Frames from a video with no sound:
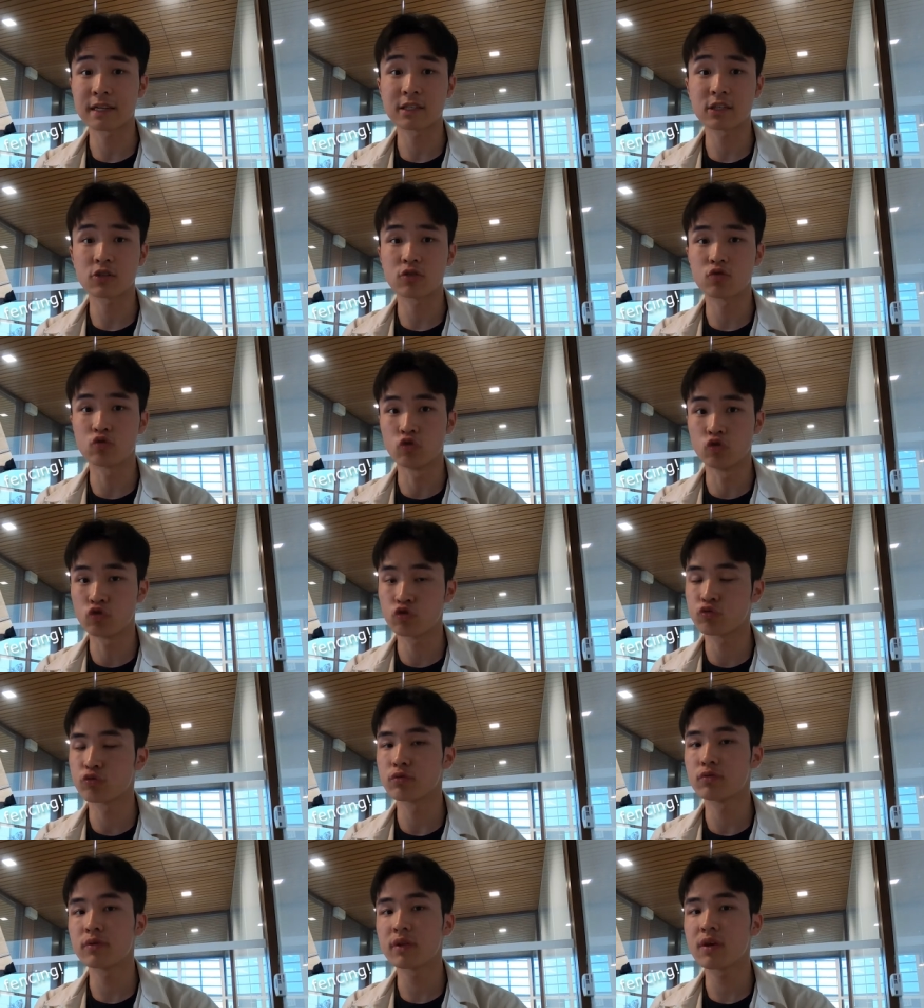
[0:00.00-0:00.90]
That's
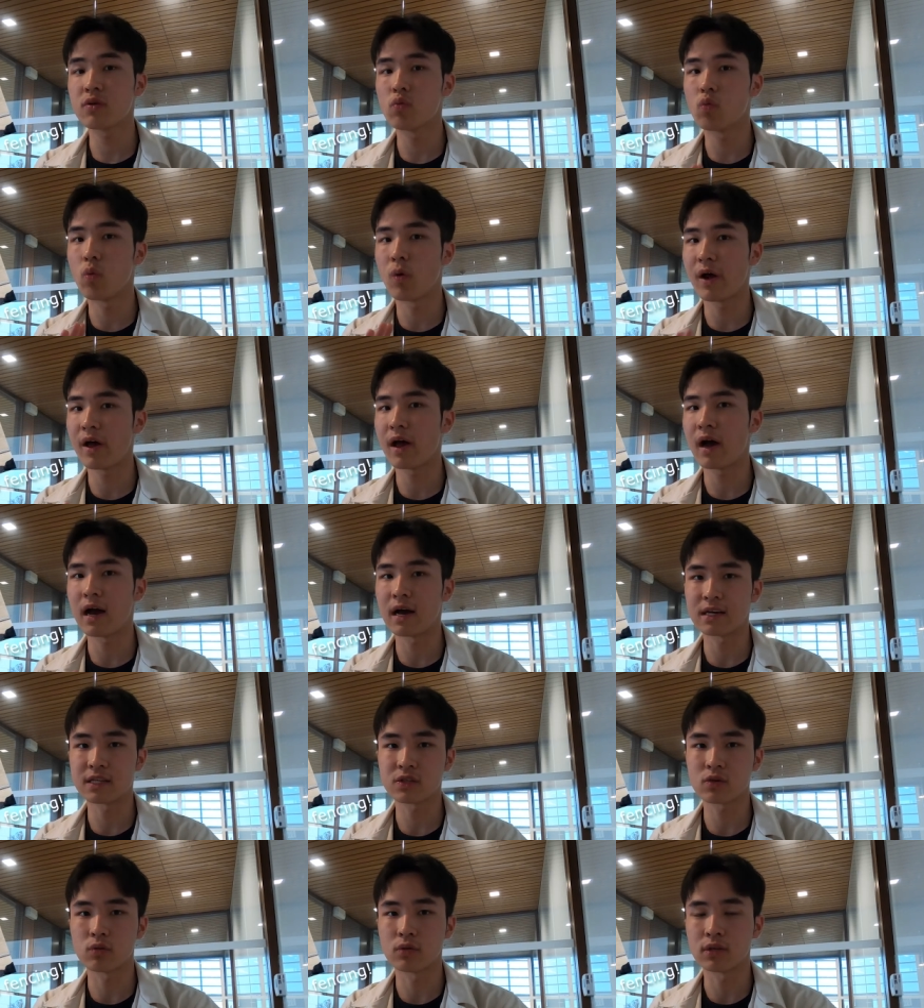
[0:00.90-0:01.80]
truly what
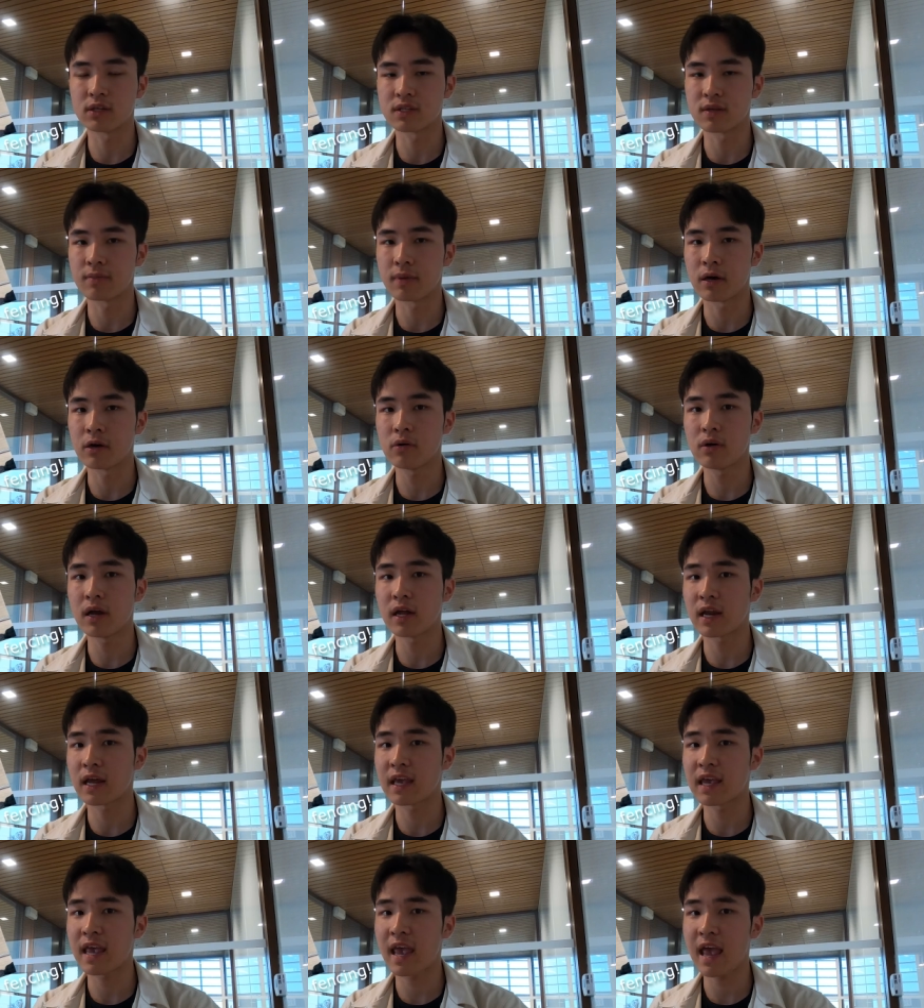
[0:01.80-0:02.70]
high school is
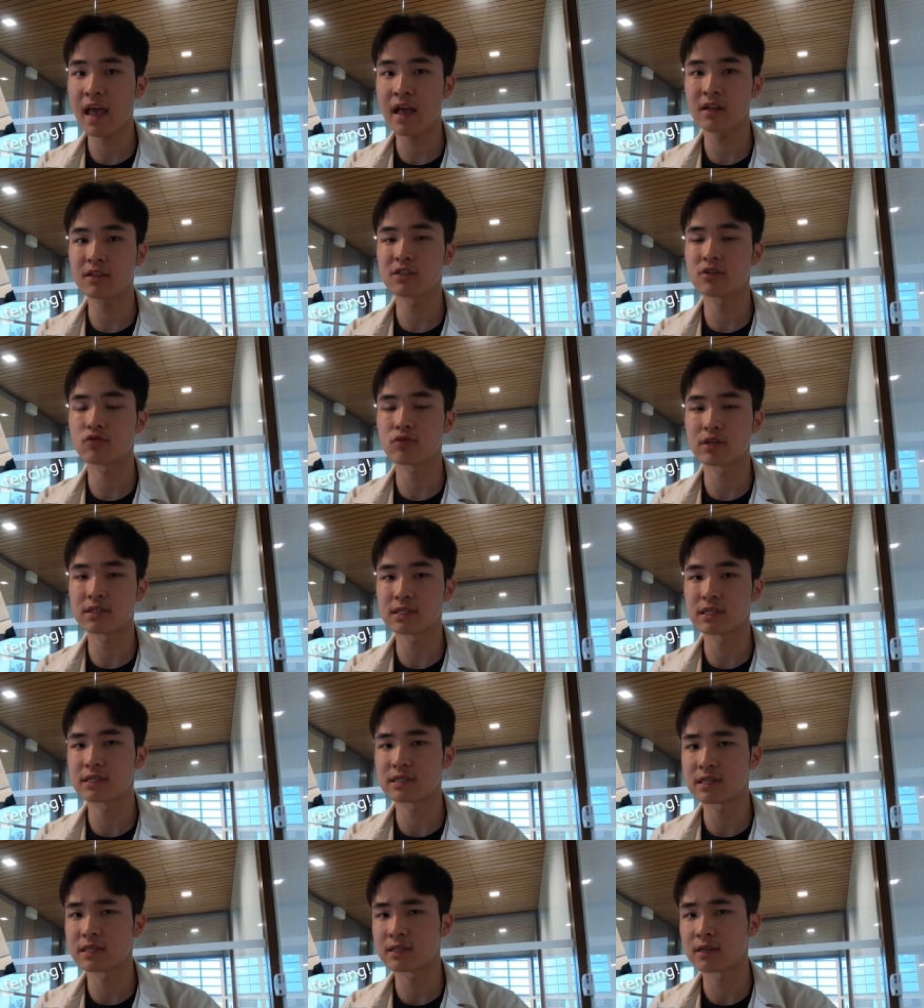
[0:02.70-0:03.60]
about, and I can't
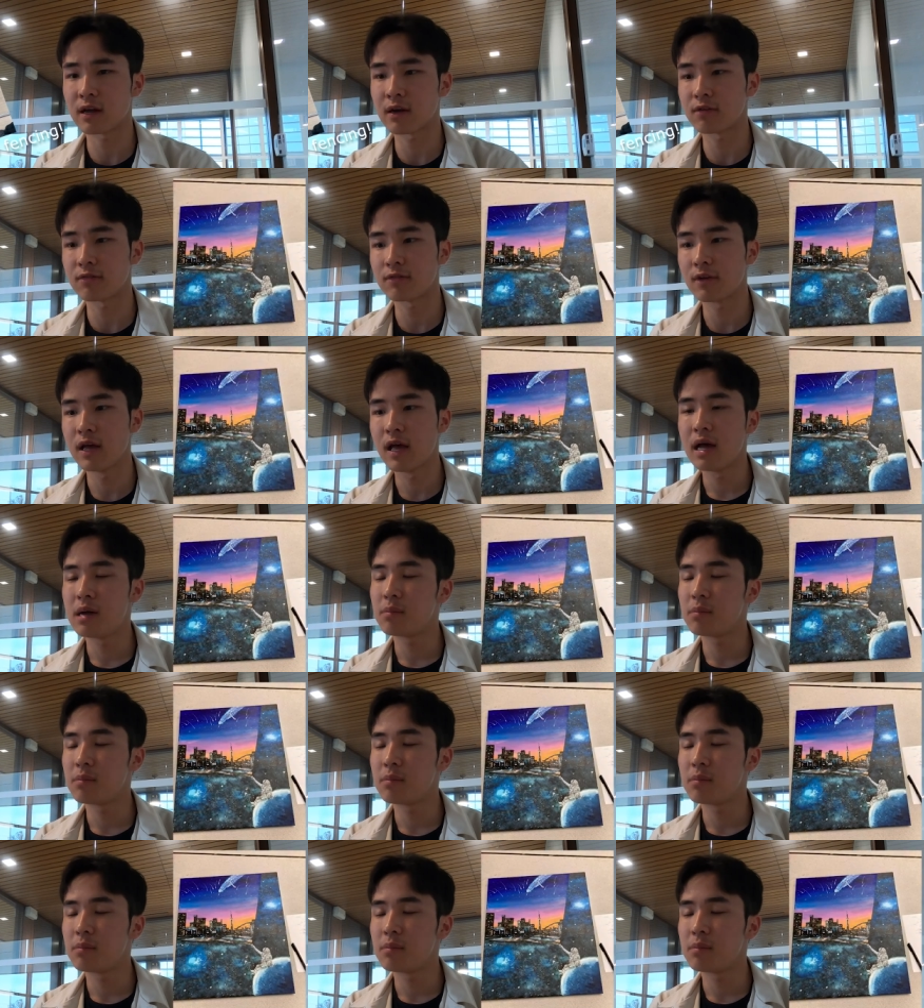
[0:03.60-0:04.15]
stress this enough.